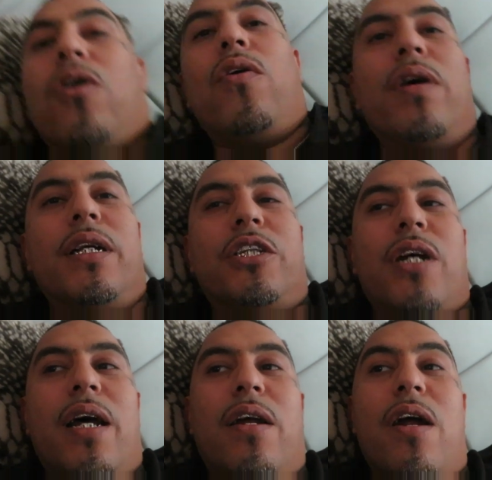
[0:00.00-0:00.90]
Going and
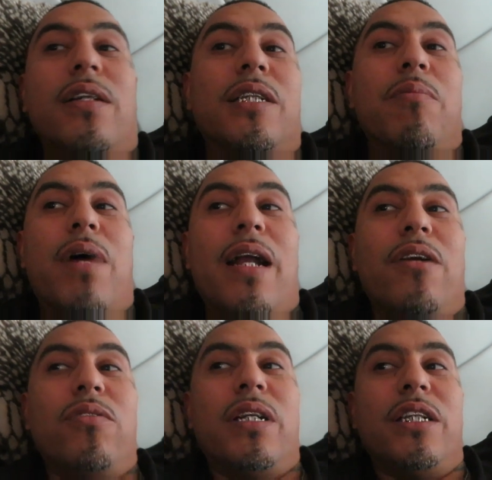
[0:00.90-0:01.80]
trying to hurt somebody
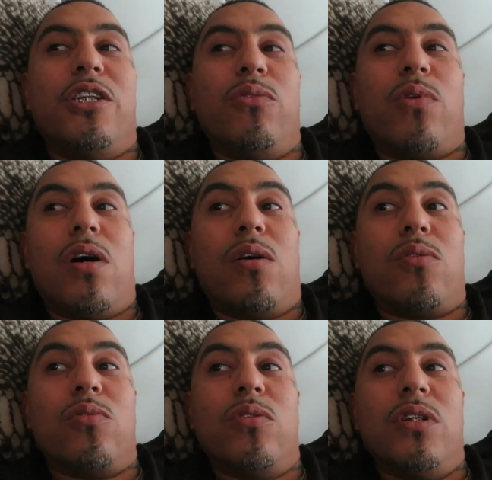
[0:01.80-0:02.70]
who did you
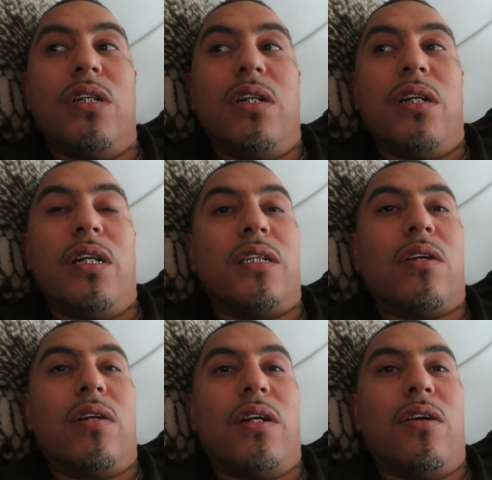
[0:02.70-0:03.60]
wrong is
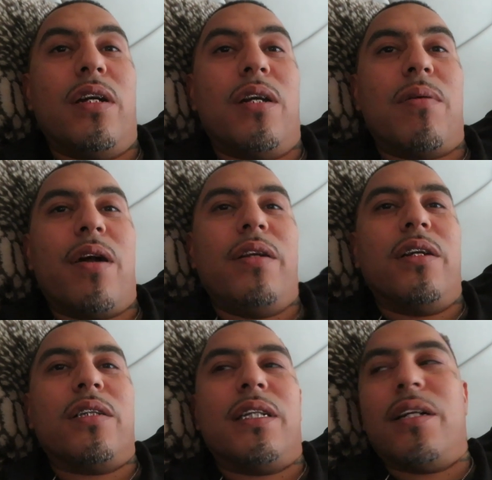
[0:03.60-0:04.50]
only going to end up hurting
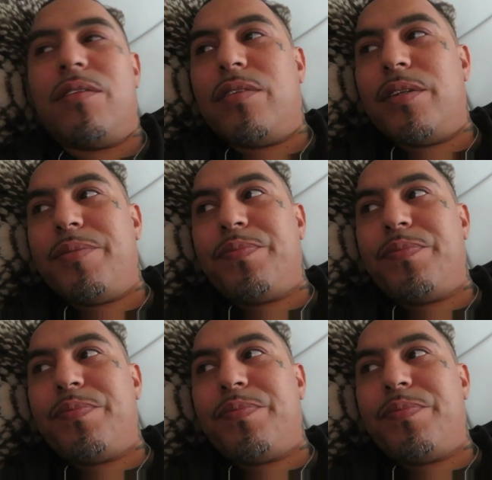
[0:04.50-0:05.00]
yourself.